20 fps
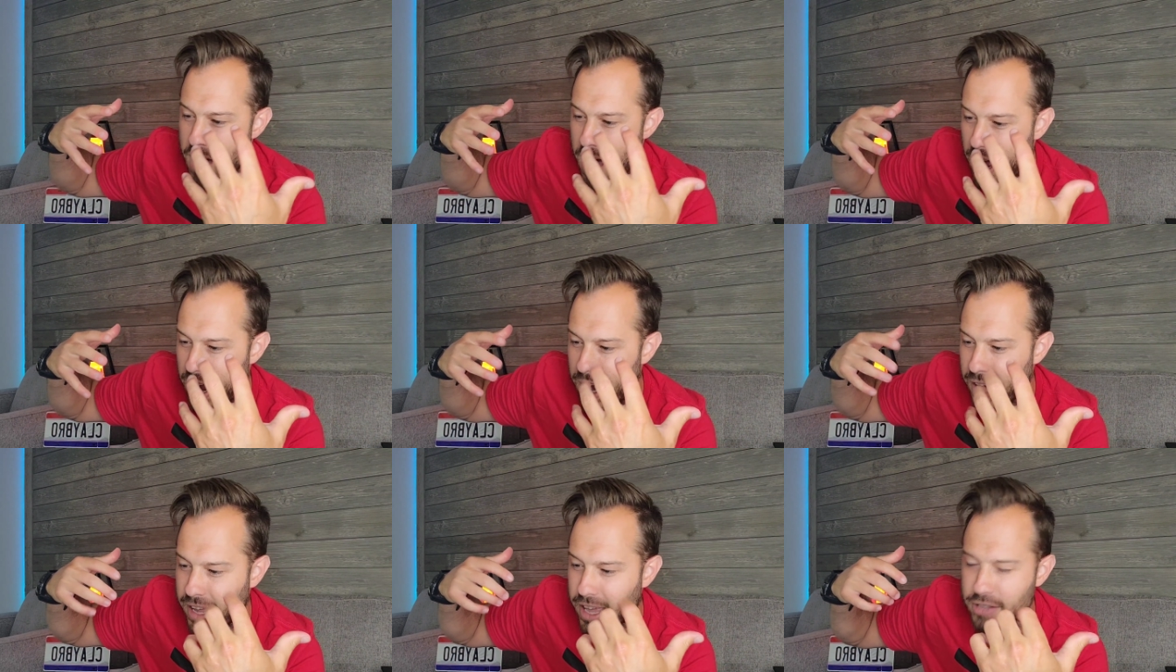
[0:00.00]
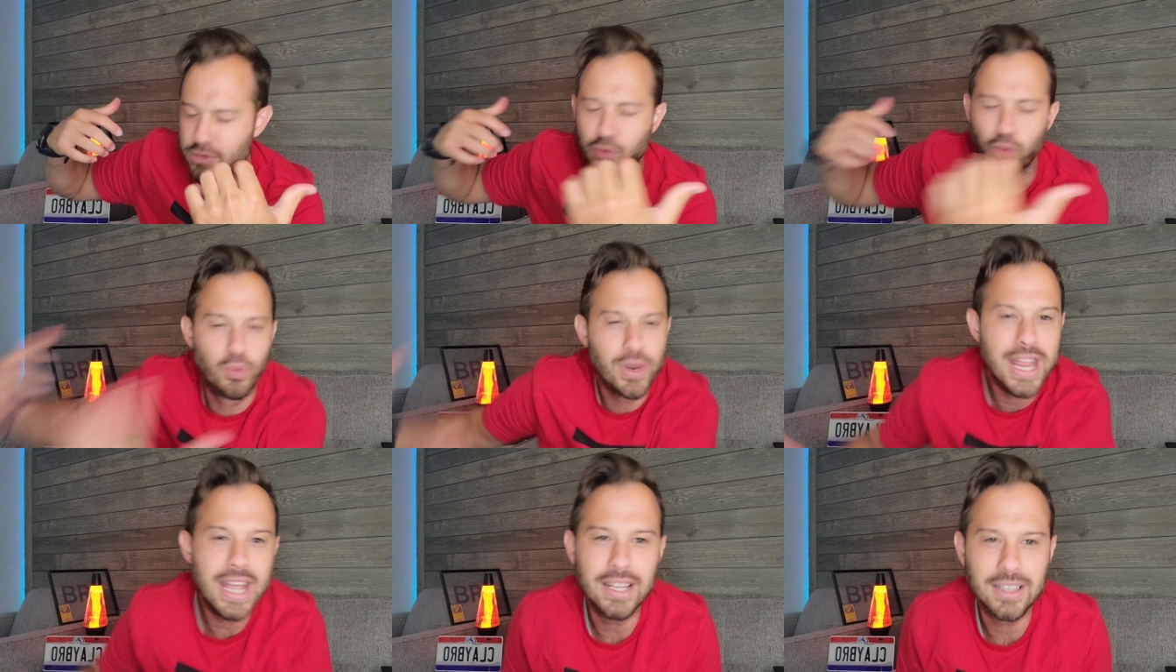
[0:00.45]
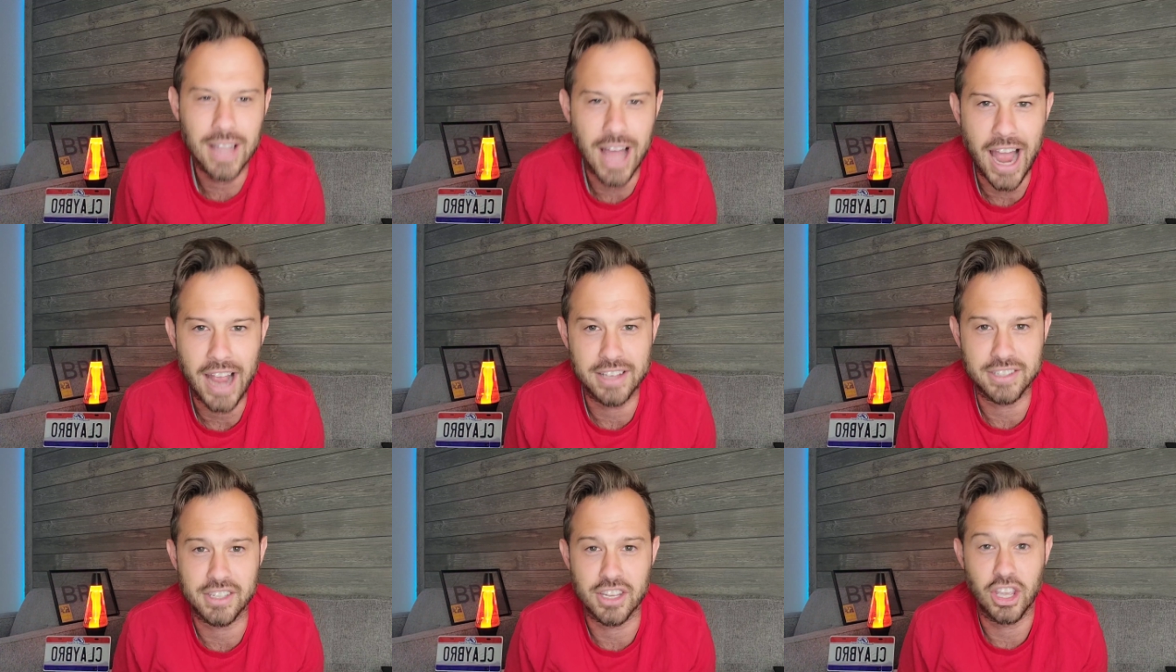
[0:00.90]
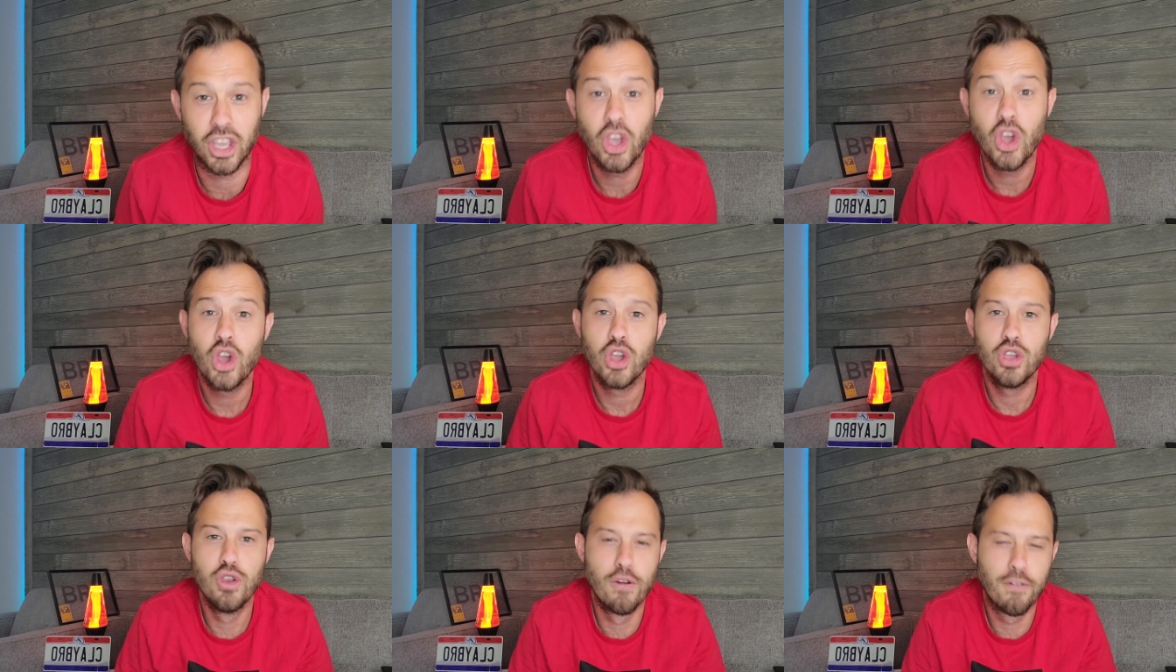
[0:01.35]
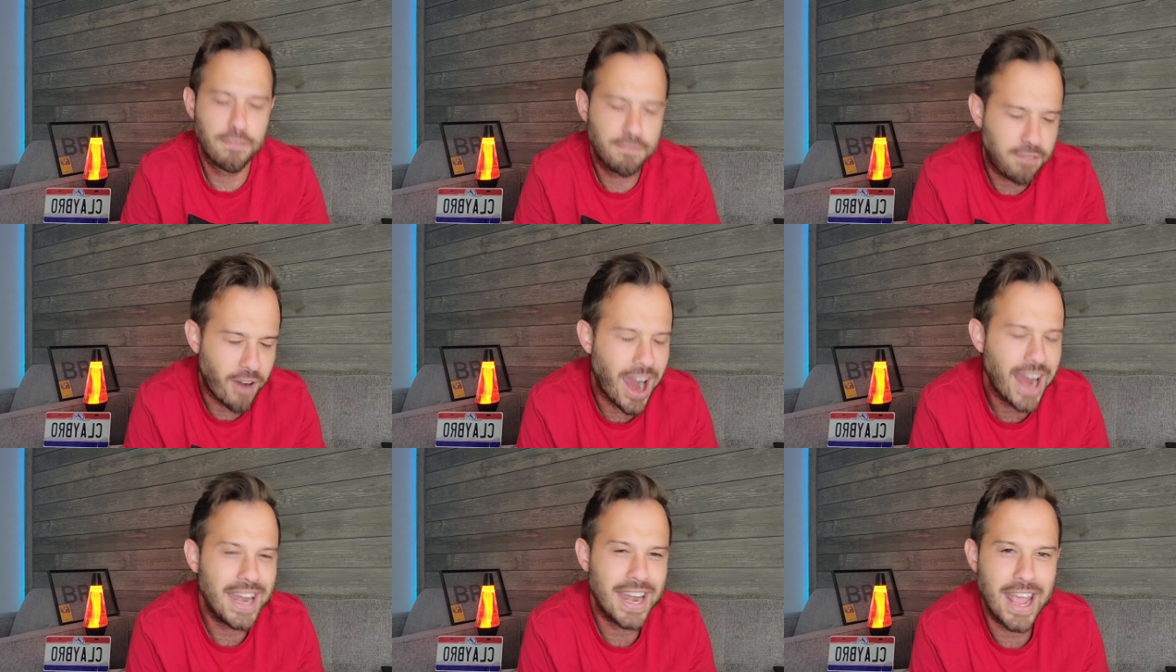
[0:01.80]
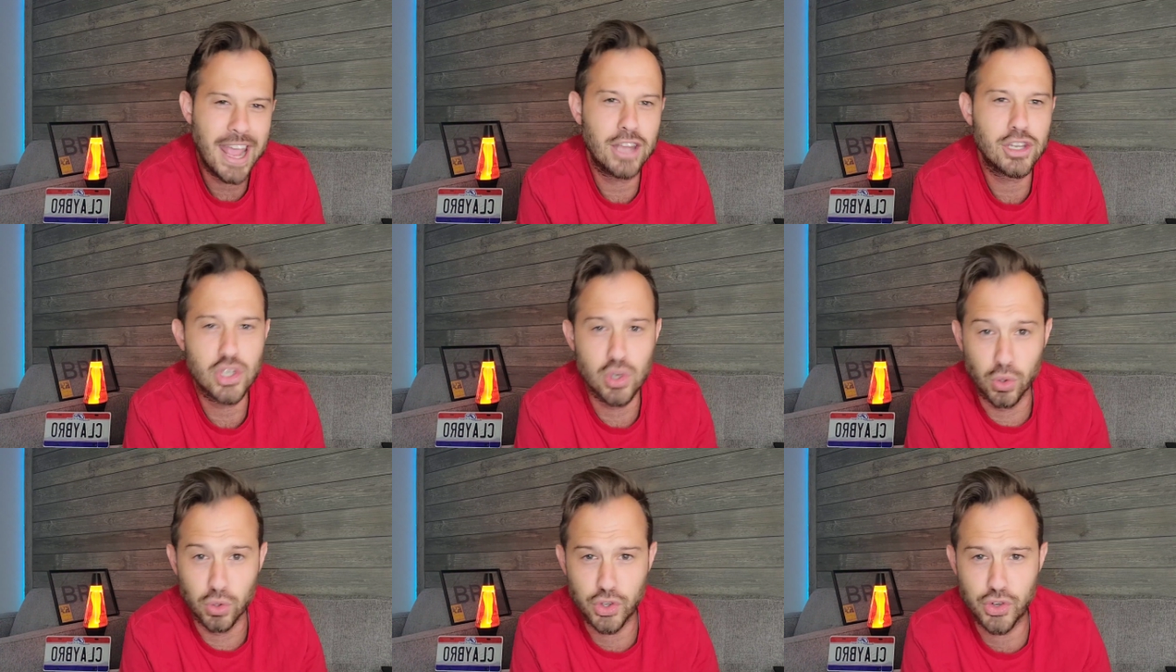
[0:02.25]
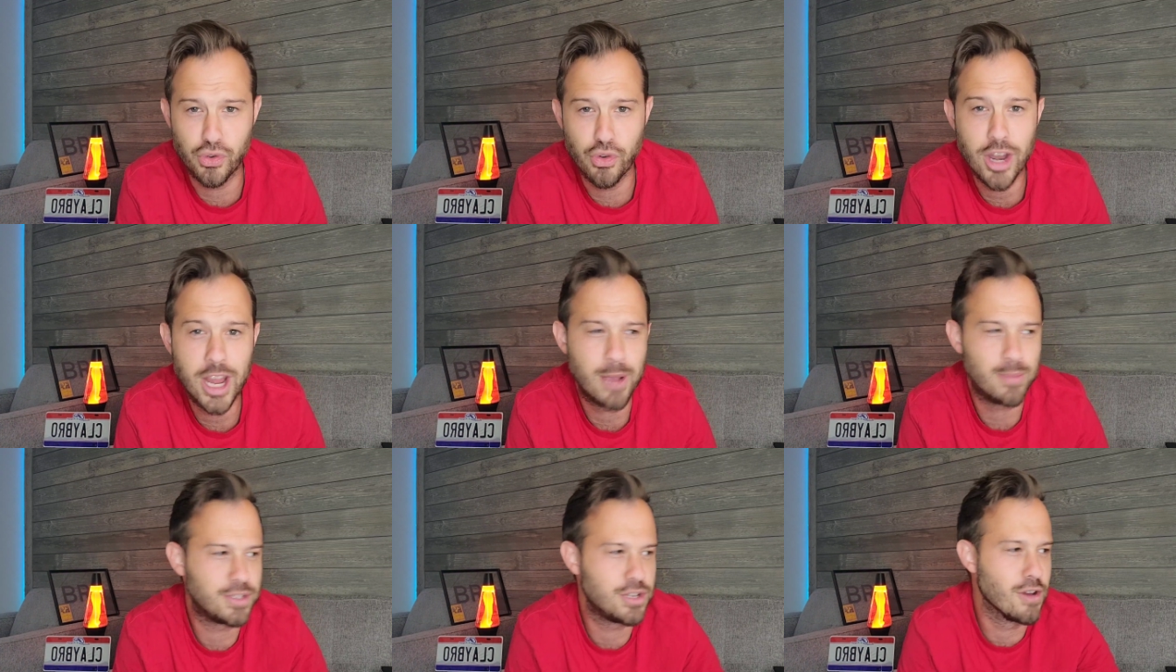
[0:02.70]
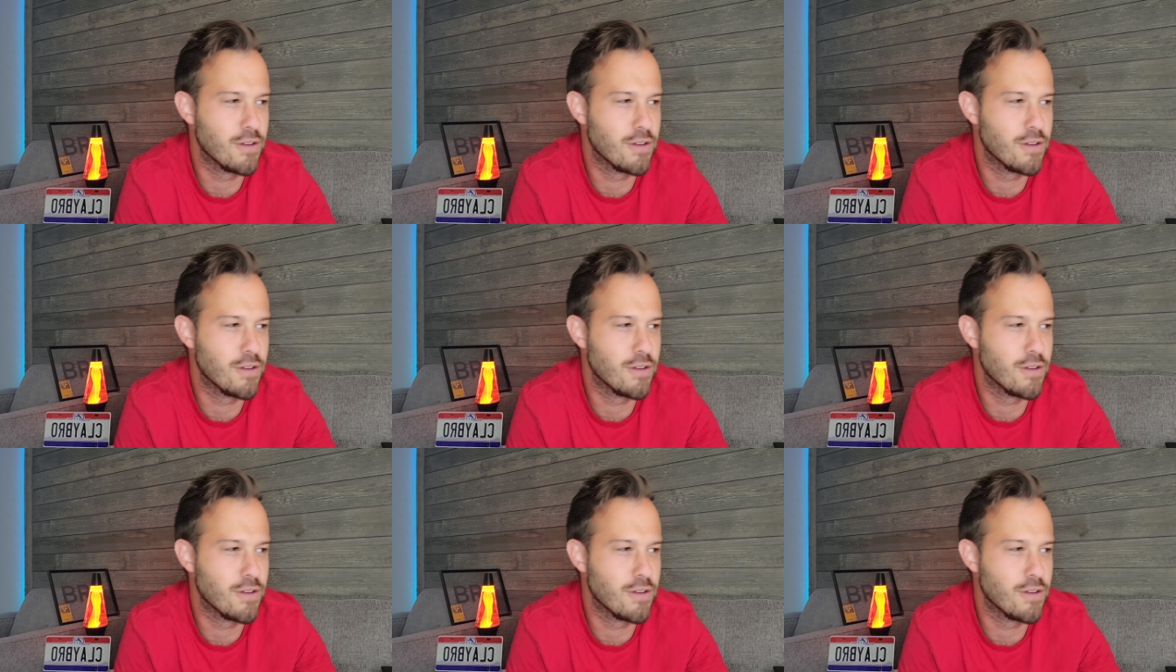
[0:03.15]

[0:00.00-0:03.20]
I guess realizing your financial dreams,